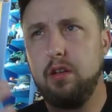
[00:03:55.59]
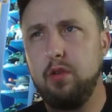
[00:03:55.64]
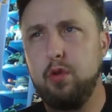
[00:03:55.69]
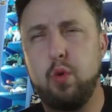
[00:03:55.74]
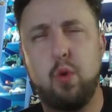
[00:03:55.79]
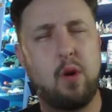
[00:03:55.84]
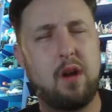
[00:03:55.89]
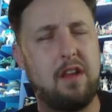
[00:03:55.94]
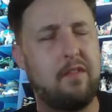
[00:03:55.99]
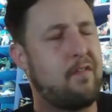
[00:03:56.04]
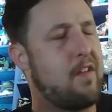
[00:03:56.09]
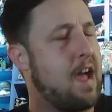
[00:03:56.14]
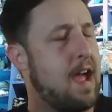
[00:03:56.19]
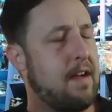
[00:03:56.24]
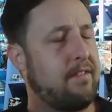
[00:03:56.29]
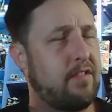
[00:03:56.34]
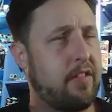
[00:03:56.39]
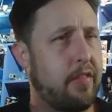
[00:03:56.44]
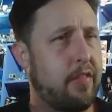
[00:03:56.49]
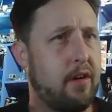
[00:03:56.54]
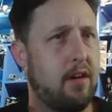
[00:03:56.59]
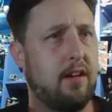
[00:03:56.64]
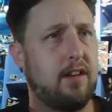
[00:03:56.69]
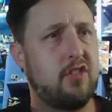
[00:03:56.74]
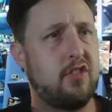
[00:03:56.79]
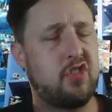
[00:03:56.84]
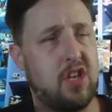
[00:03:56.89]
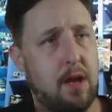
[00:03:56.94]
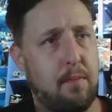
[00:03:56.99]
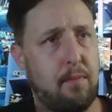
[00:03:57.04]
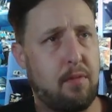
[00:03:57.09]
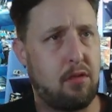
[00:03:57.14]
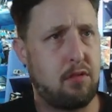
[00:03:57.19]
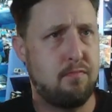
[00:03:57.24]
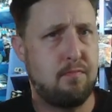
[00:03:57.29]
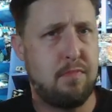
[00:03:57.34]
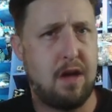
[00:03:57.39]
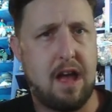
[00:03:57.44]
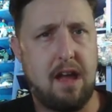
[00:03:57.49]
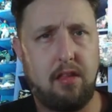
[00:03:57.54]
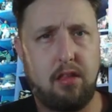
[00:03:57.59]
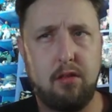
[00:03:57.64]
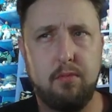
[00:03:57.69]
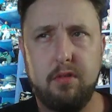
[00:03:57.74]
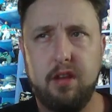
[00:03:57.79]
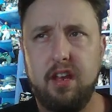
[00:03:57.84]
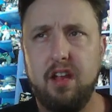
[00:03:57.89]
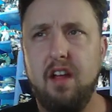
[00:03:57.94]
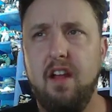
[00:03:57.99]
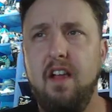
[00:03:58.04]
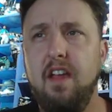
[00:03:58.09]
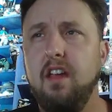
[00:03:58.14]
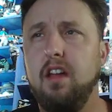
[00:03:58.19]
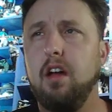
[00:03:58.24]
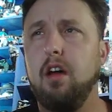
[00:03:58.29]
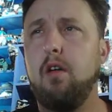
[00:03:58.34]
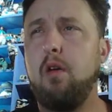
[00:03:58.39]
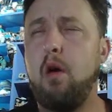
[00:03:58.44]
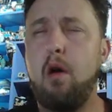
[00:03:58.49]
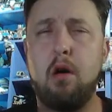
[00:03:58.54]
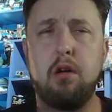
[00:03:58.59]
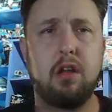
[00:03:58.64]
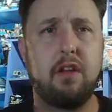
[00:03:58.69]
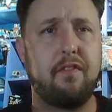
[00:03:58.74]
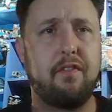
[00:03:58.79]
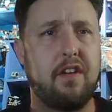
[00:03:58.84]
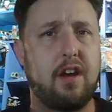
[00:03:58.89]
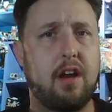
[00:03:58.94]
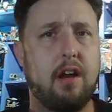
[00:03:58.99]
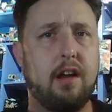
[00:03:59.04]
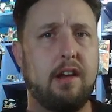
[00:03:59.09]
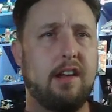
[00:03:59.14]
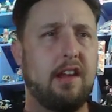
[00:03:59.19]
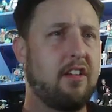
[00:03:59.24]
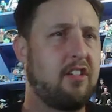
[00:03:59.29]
25 to 30 ships, possibly, all of varying